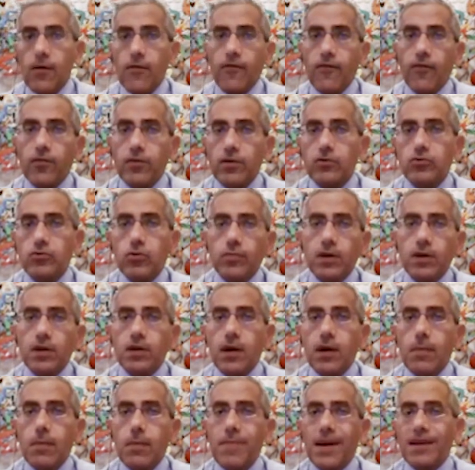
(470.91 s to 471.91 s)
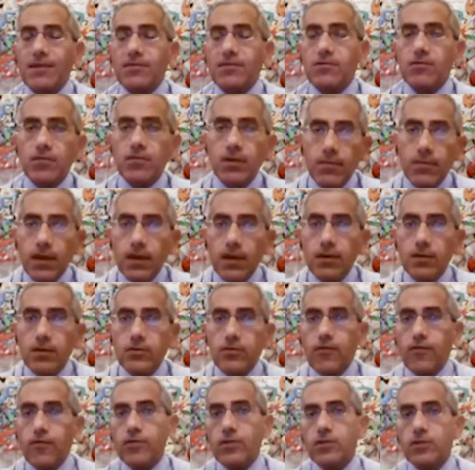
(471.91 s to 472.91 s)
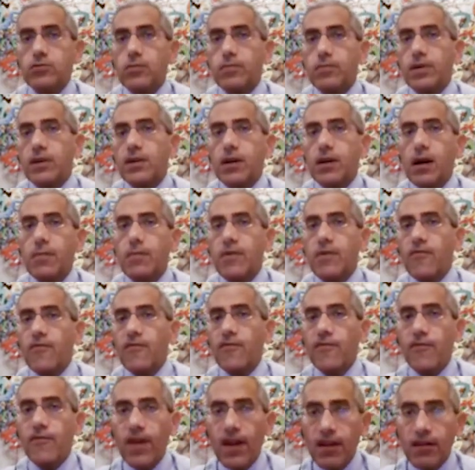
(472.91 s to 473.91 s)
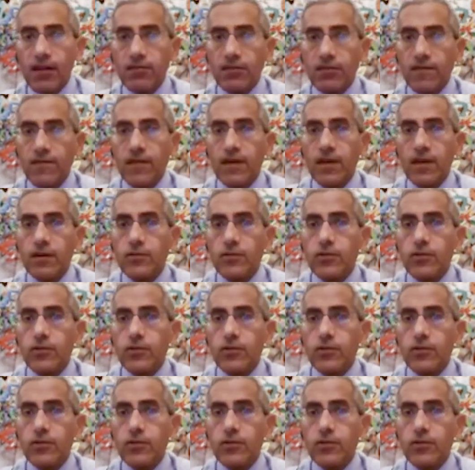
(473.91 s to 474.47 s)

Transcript: for it to become bacteremic, for it to become invasive,